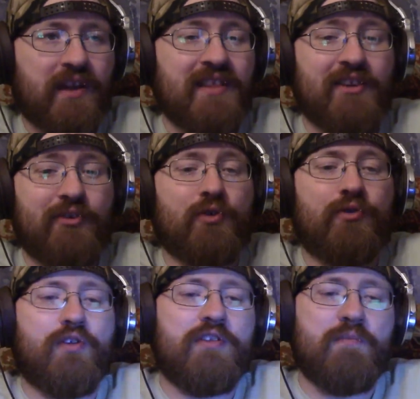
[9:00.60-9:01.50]
These girls
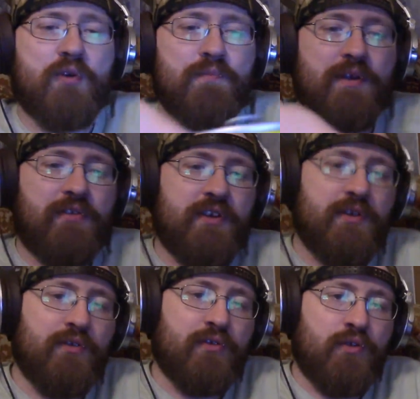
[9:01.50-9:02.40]
look like they're more Beverly
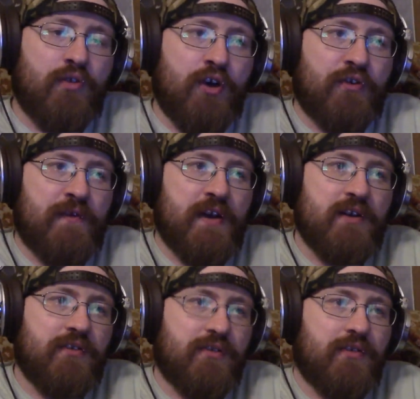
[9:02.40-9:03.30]
Hills or Las
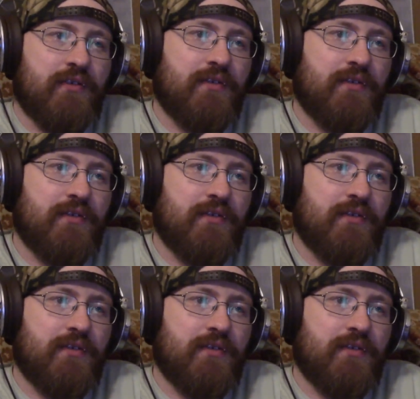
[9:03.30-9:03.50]
Vegas.